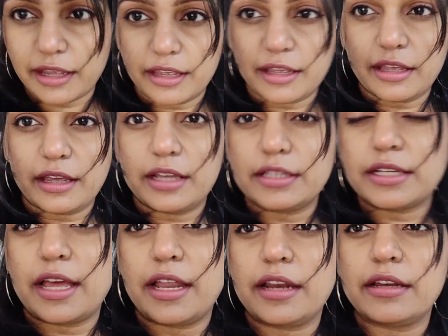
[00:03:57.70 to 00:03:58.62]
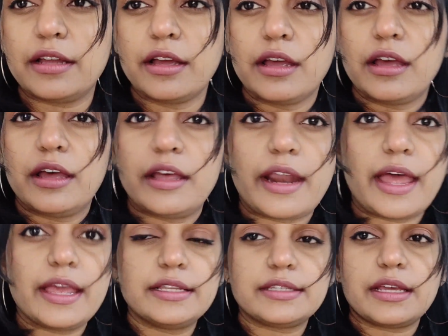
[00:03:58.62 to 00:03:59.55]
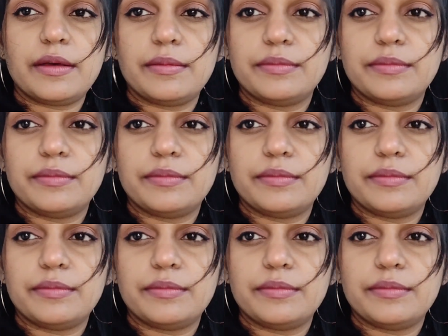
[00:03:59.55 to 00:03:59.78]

taking it, and right